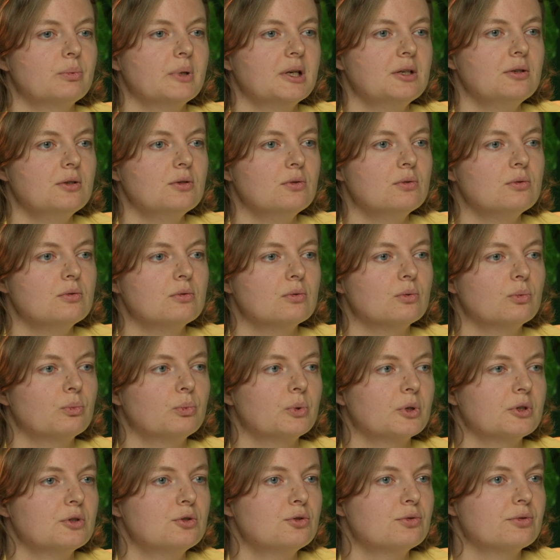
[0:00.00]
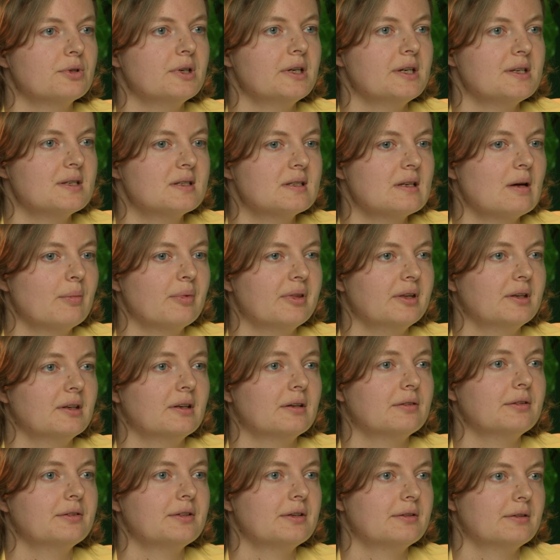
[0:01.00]
when you want to release something
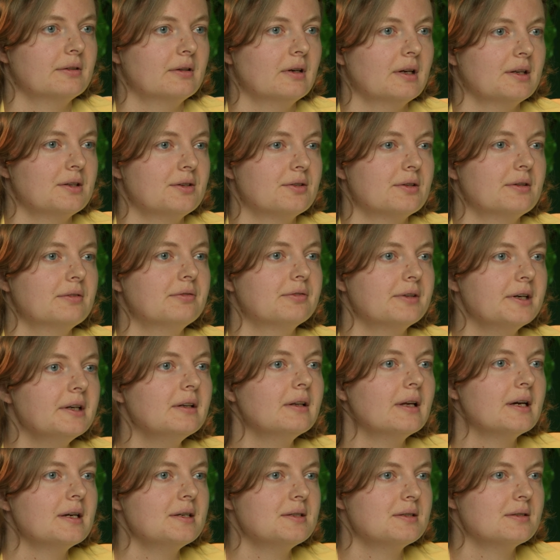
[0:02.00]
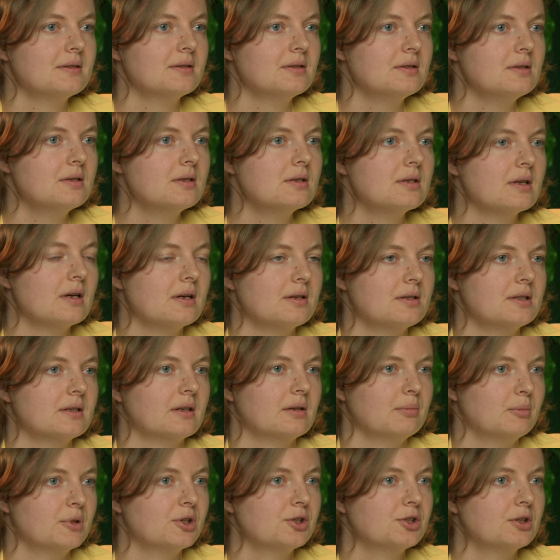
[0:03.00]
under a free license as a
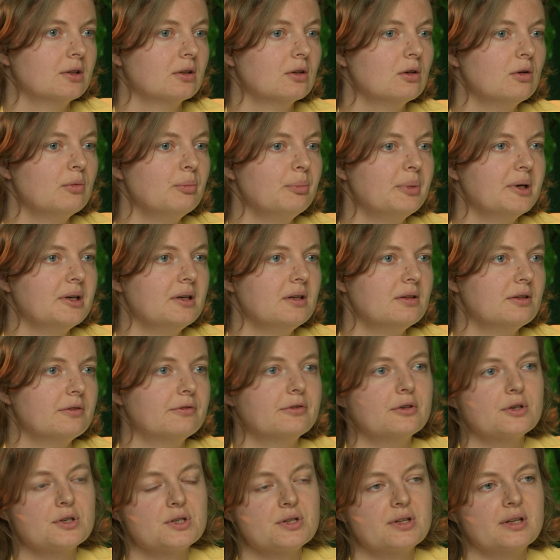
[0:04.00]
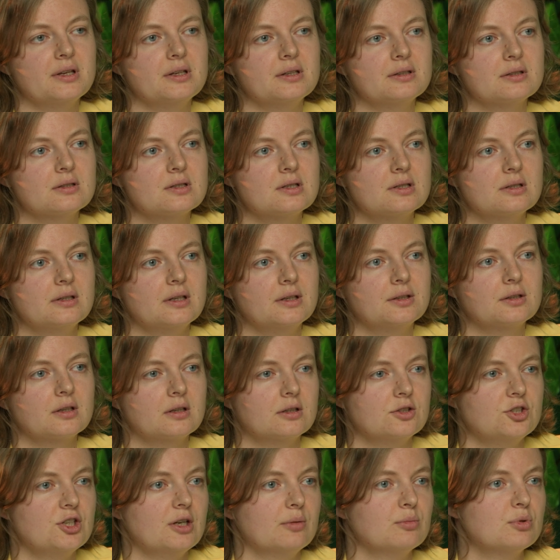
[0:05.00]
commercial company, the first things that
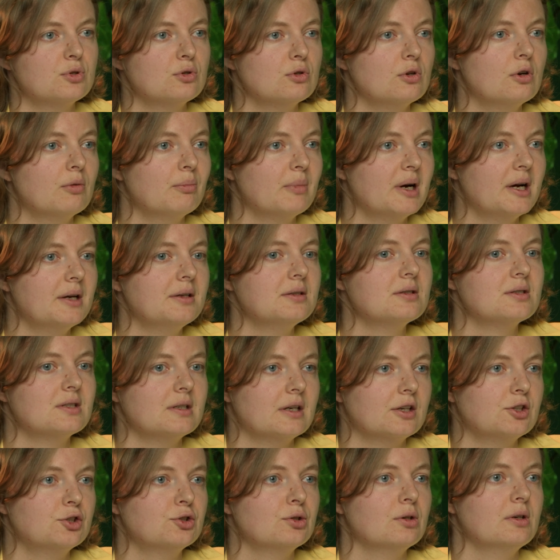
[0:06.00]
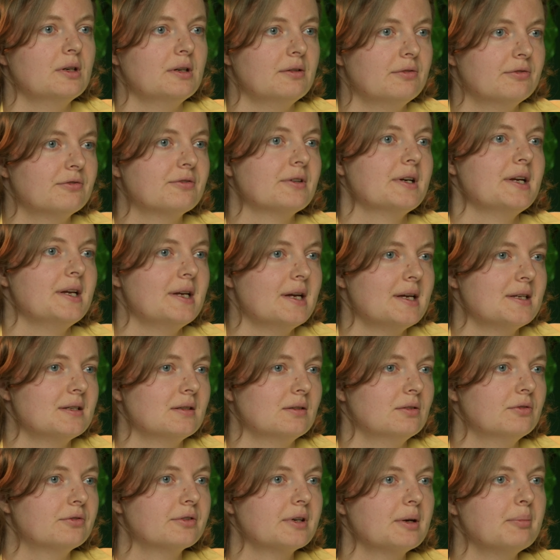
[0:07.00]
jumps to your mind is actually free as
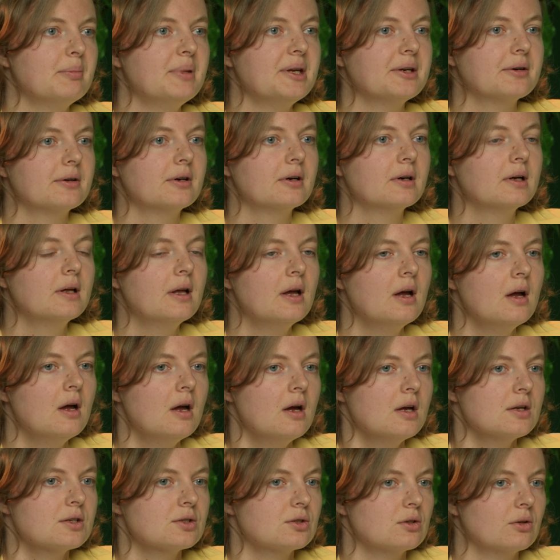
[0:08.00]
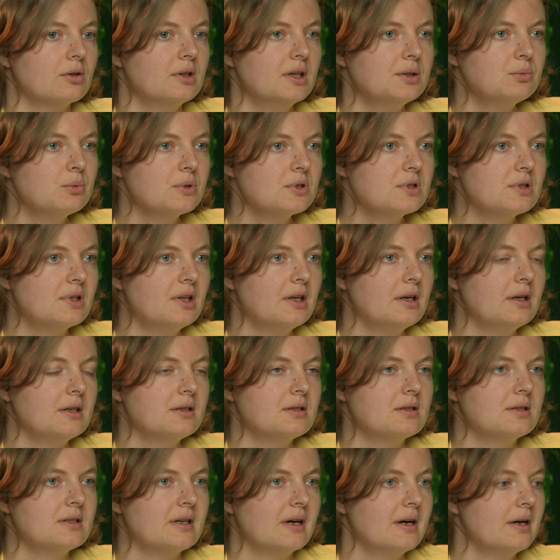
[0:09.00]
in free beer. So that was
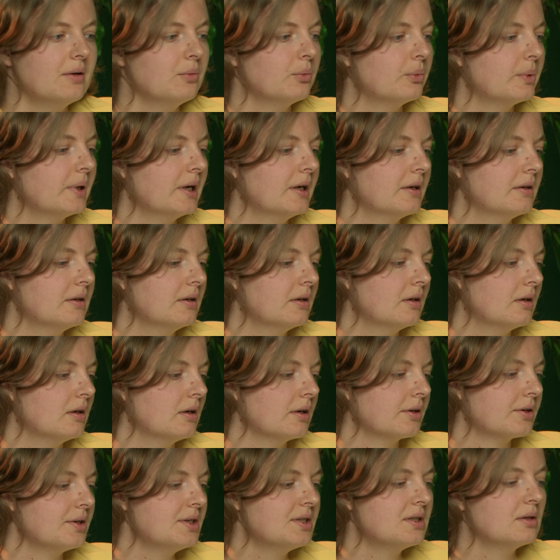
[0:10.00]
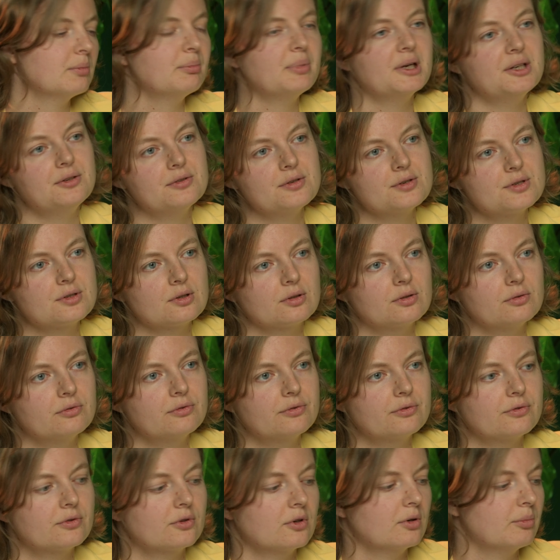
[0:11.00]
the time when Christian Peterson
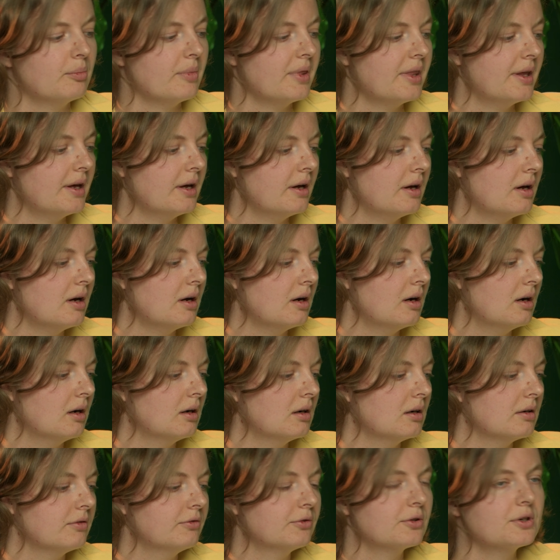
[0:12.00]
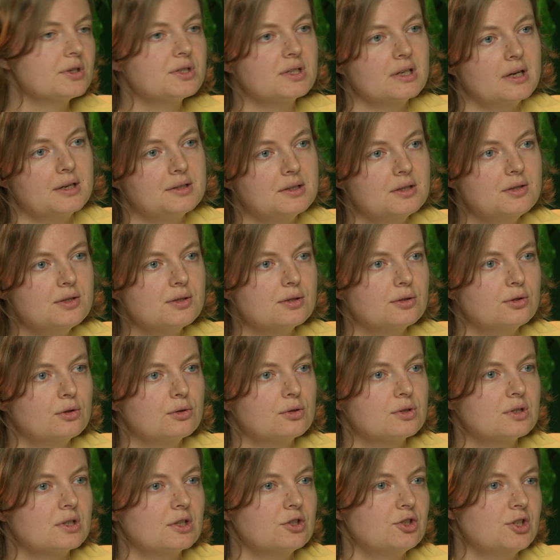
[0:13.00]
from the Foresight
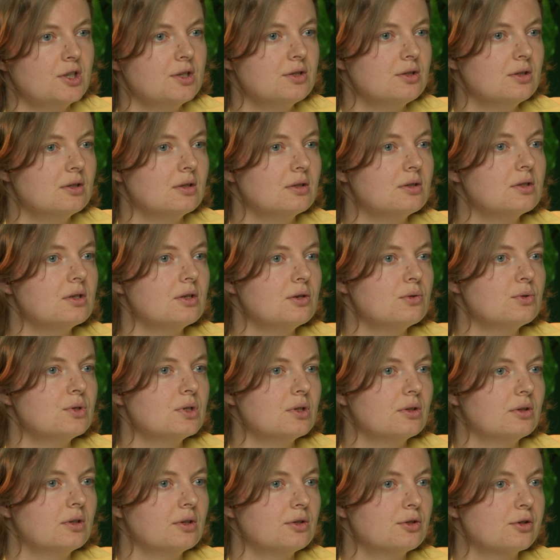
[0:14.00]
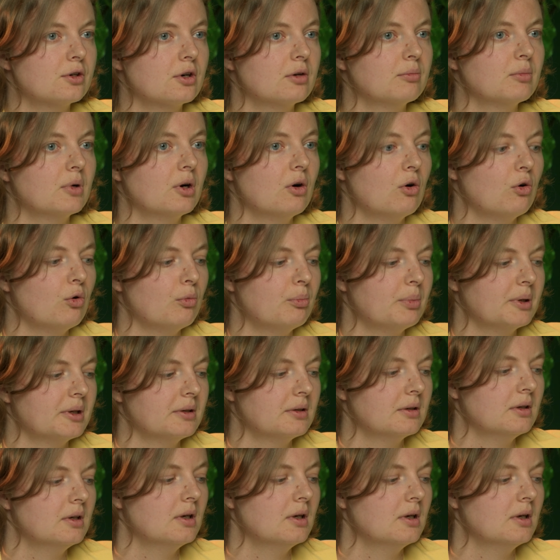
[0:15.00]
Institute suggested using the term open